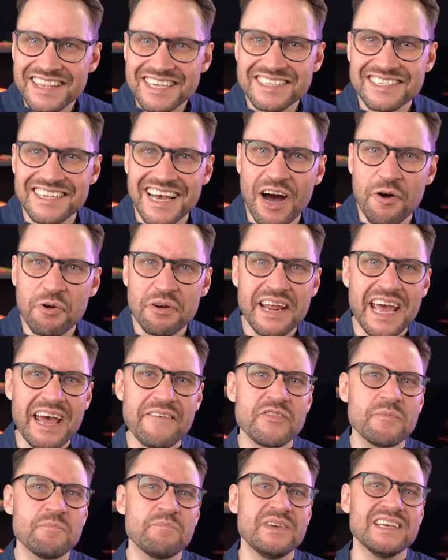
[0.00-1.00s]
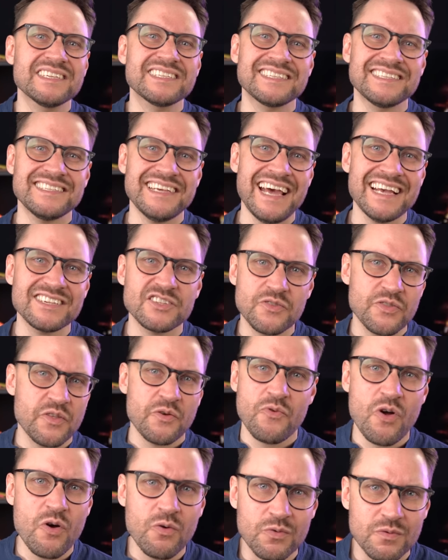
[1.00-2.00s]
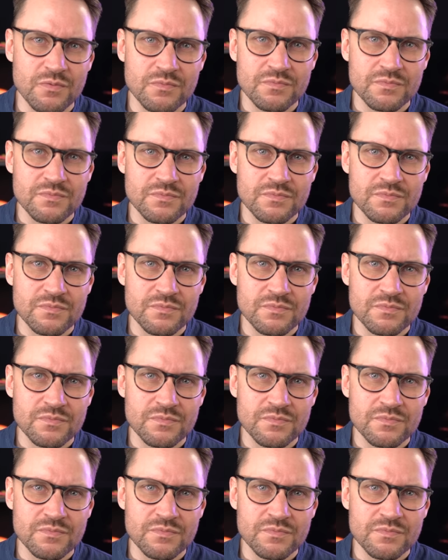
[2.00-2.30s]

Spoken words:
these out and have them be a SaaS on their own.